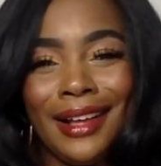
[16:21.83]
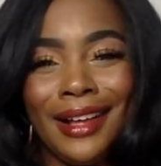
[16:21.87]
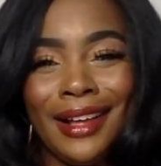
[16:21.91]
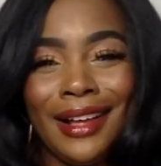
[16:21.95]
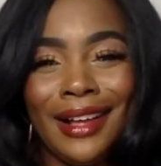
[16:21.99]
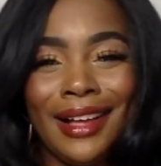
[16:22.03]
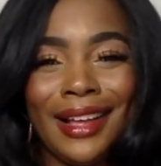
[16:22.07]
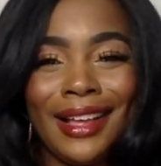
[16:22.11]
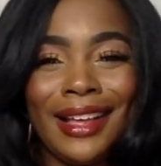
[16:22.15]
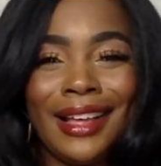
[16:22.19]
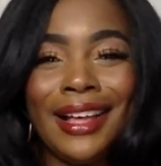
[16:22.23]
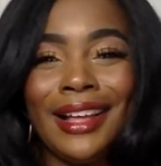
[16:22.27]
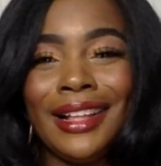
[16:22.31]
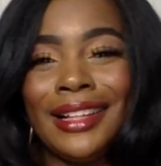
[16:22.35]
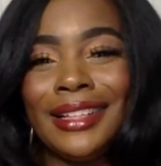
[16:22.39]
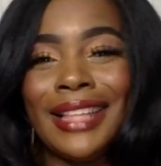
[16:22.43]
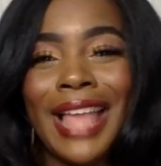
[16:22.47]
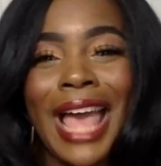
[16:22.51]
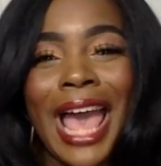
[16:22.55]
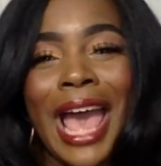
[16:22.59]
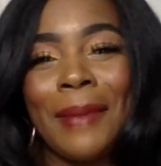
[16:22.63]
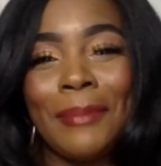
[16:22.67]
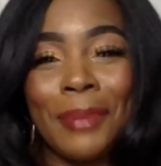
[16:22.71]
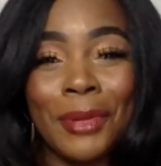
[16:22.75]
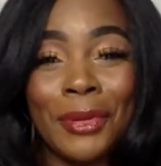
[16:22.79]
Uh,
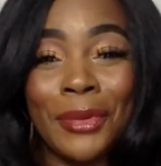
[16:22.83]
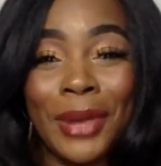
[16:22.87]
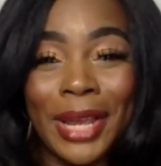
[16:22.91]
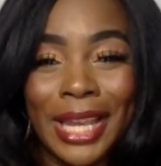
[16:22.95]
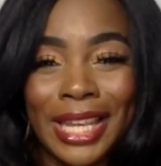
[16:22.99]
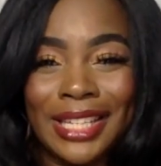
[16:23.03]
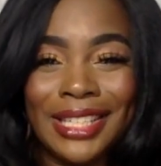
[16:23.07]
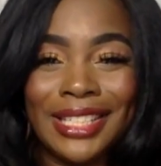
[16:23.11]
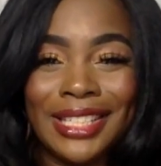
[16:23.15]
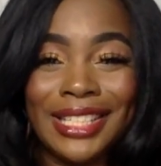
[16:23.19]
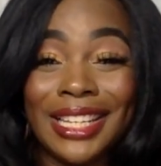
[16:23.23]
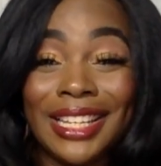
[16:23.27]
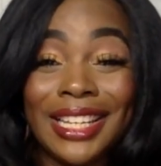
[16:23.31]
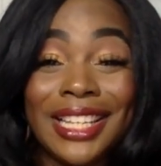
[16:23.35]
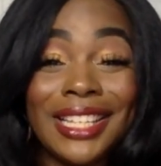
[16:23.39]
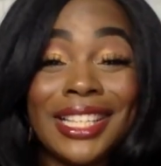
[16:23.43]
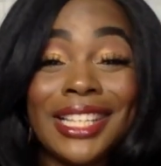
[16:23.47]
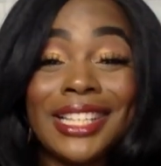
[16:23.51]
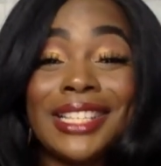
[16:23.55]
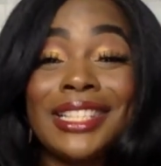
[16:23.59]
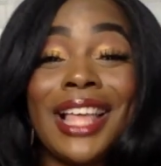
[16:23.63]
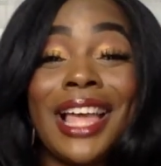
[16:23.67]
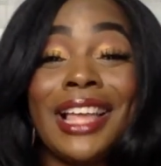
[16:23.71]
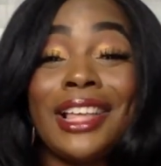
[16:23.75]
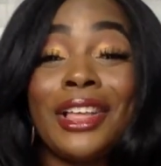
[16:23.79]
collaboration. This
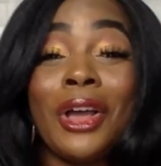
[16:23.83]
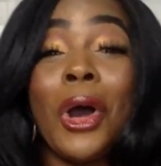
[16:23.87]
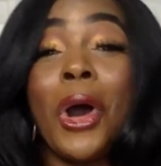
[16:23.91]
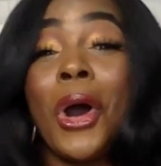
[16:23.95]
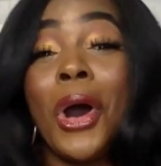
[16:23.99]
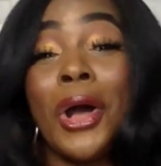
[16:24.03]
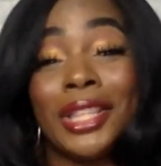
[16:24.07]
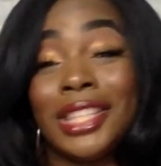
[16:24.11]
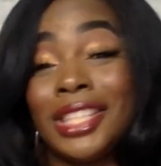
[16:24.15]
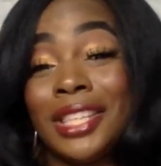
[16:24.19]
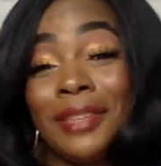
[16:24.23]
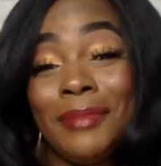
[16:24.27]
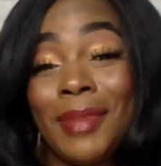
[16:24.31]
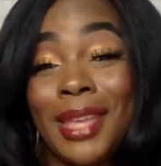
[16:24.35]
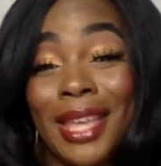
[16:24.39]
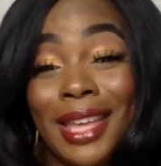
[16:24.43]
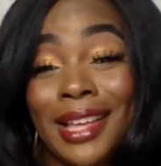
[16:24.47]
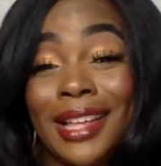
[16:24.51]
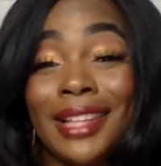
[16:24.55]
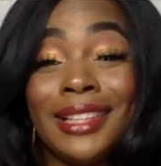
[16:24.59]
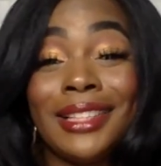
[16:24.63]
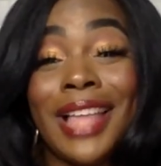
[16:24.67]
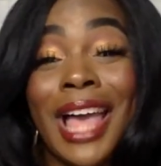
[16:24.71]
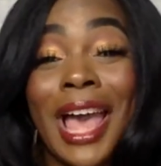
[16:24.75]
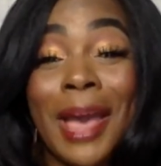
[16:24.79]
is like ultimate
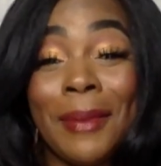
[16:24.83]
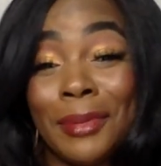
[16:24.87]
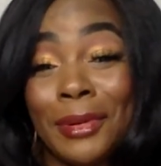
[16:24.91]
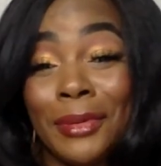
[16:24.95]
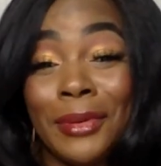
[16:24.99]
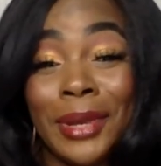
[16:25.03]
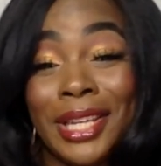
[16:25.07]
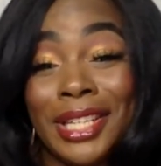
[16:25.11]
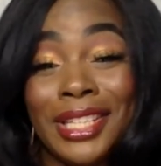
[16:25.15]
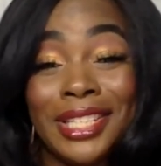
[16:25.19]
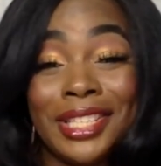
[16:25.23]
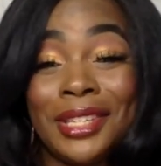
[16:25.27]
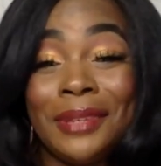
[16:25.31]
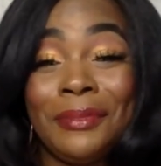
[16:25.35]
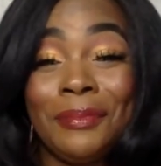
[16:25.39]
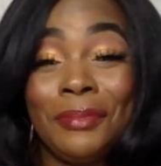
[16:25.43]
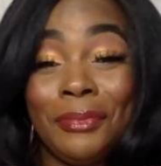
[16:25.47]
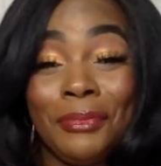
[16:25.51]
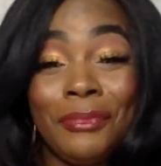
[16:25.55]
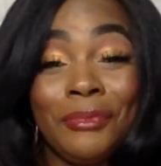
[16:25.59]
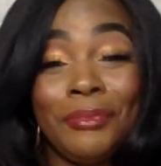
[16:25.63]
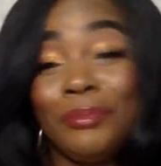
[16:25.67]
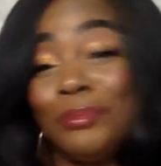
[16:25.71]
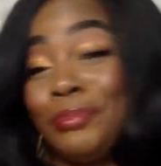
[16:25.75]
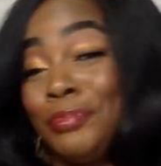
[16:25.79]
collaboration
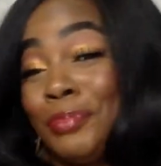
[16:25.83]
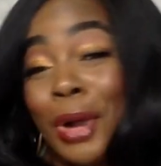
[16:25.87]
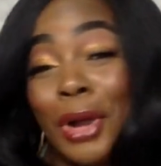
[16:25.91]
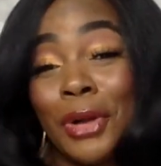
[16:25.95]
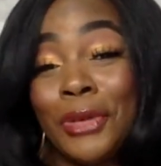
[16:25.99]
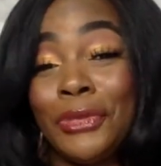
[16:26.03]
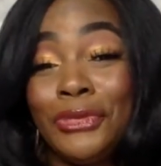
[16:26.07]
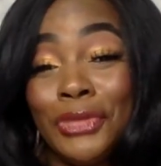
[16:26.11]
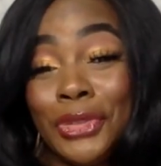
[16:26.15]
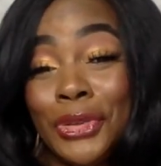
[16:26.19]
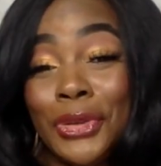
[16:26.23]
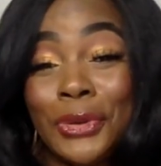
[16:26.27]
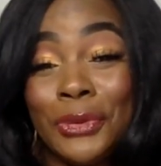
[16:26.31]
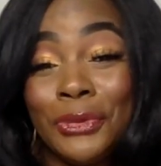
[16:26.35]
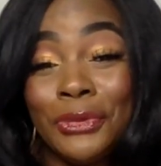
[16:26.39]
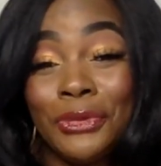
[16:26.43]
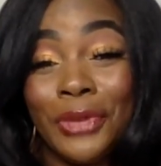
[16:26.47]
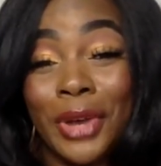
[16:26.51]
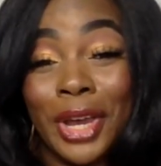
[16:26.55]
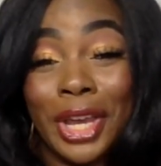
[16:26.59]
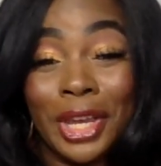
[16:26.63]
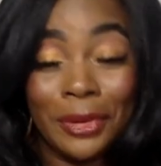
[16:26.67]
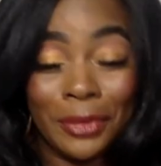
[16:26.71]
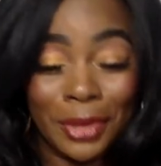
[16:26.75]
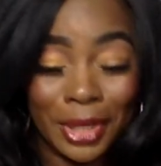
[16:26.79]
perfume
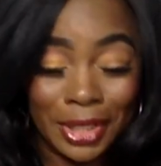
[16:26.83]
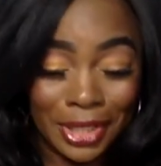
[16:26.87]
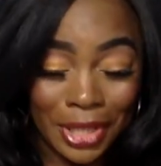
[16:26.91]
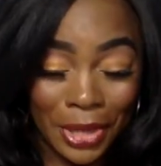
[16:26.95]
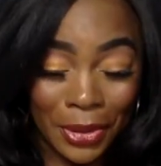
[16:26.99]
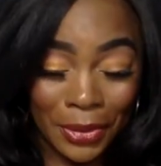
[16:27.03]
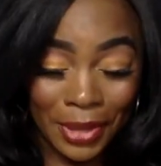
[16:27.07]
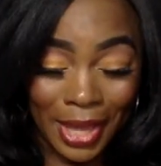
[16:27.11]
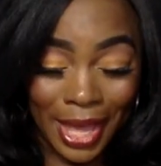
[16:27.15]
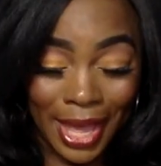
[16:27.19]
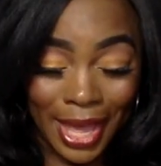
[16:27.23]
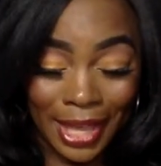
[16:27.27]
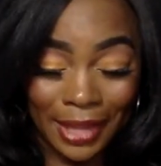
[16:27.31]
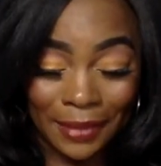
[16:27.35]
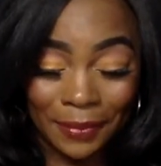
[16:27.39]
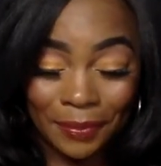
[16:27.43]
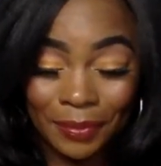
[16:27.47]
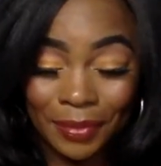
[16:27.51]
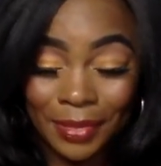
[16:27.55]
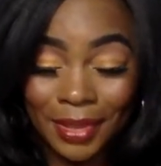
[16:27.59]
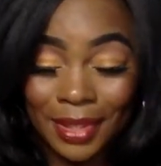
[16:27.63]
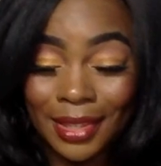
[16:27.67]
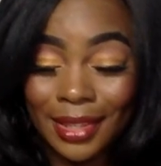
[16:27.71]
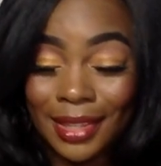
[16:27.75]
fragrance, okay?